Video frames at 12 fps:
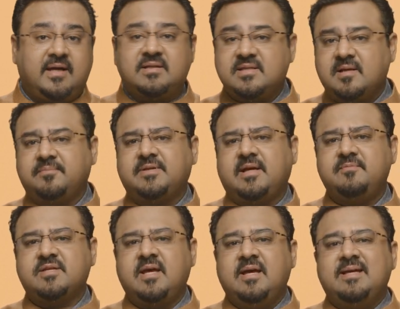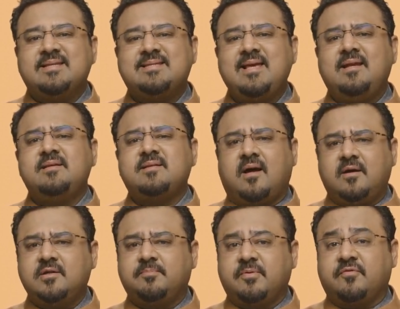and sometimes sellers
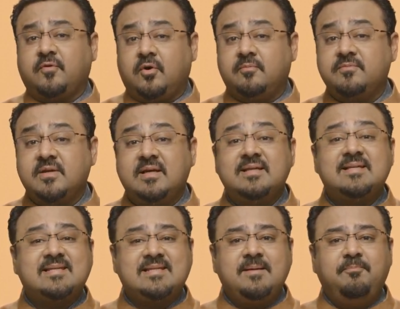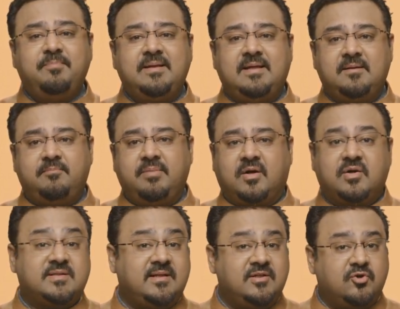underperform simply because
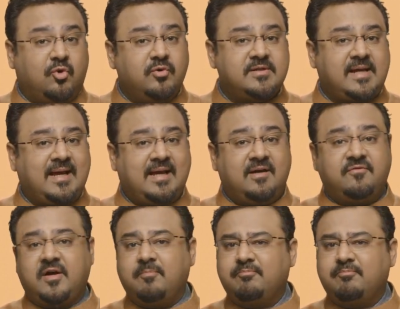they don't have a